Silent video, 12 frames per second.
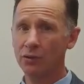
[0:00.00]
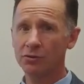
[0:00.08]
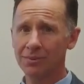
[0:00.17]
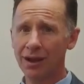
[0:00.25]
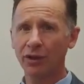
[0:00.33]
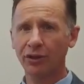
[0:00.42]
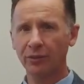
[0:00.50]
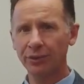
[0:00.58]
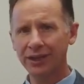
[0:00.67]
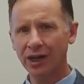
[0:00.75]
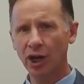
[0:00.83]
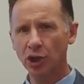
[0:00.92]
about
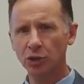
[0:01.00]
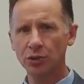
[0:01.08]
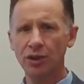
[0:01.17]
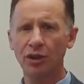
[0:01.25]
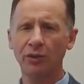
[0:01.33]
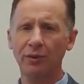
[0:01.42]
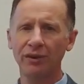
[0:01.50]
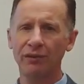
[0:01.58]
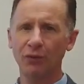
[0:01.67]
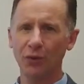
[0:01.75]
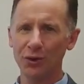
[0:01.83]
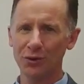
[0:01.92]
300 3-
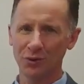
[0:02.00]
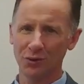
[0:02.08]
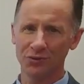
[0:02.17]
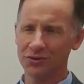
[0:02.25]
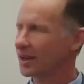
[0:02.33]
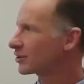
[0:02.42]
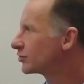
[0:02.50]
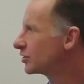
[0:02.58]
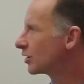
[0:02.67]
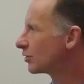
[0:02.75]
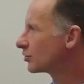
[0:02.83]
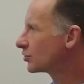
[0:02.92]
and 4-year-olds next year.